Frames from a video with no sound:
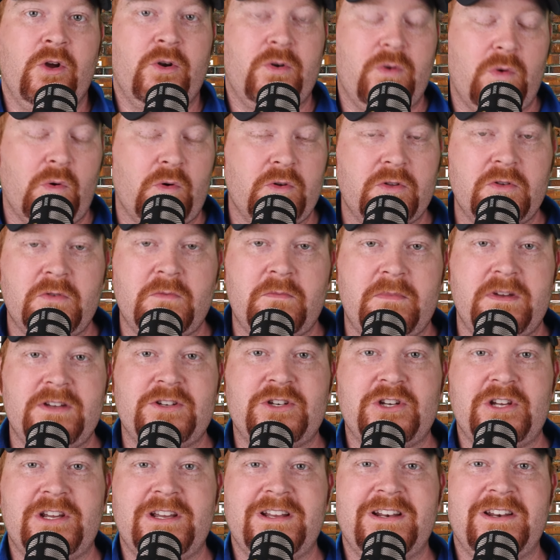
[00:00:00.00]
Northern
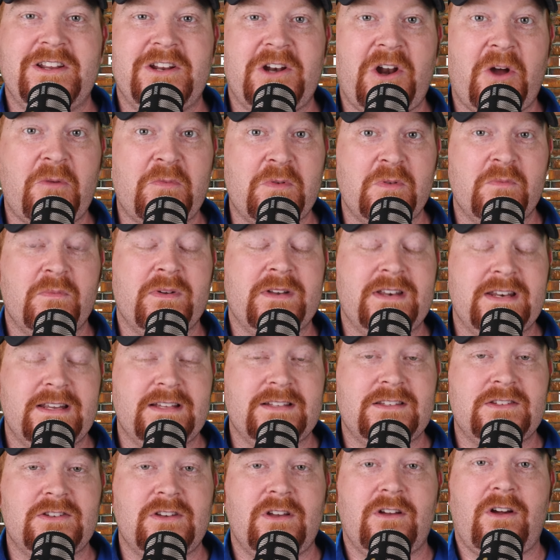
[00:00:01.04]
Michigan and Upper
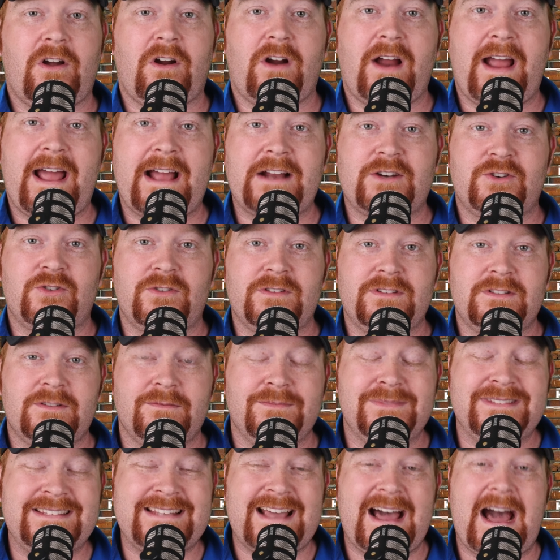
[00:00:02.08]
Peninsula are actually
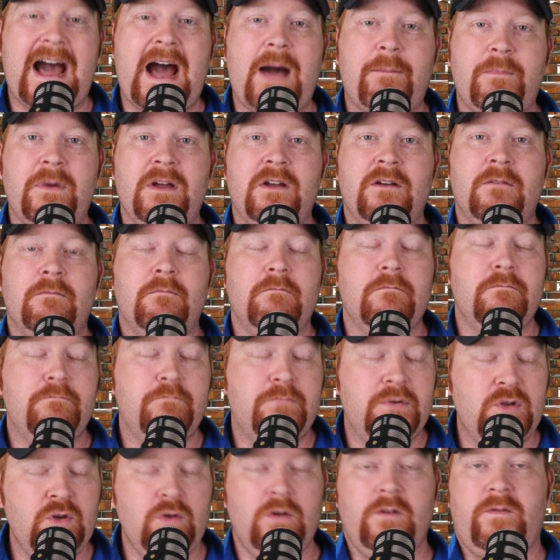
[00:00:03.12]
some top
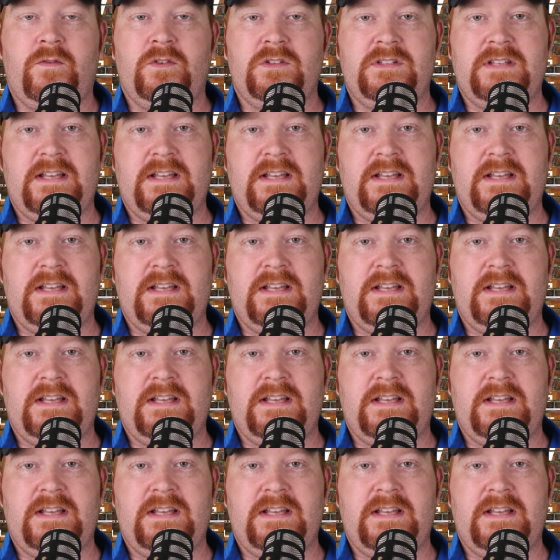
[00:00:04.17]
beautiful